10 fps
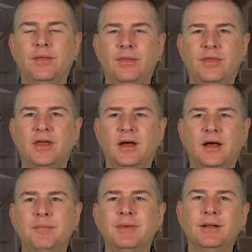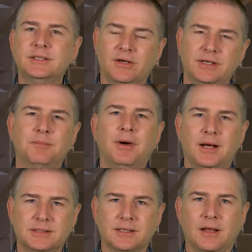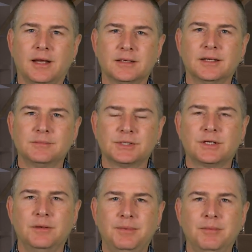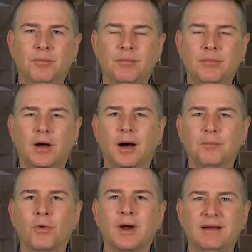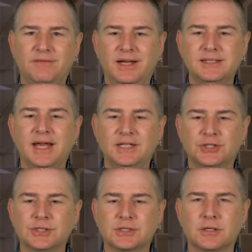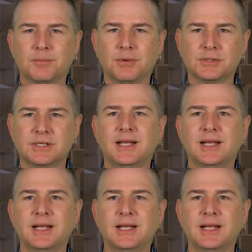the military deposit a lot of times is going to be uh, more advantageous to the person.